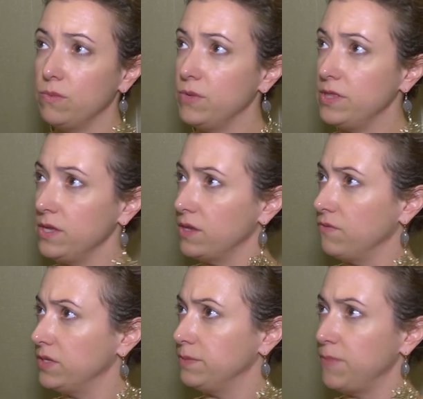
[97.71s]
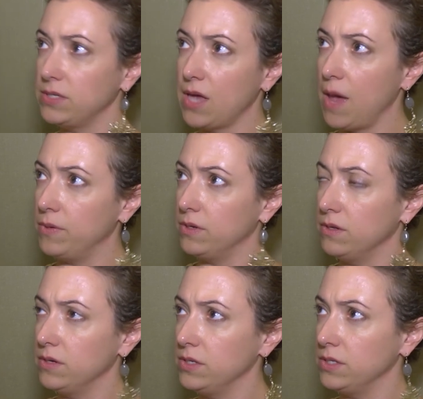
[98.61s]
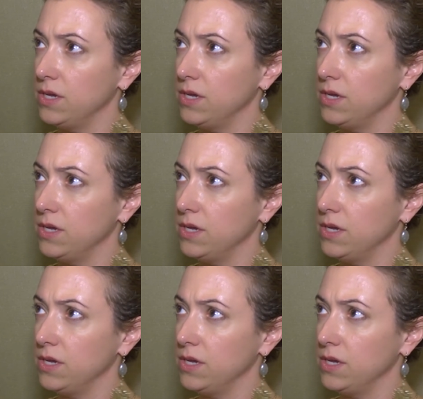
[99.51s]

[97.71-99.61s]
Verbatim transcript: we think that risk-based capital is,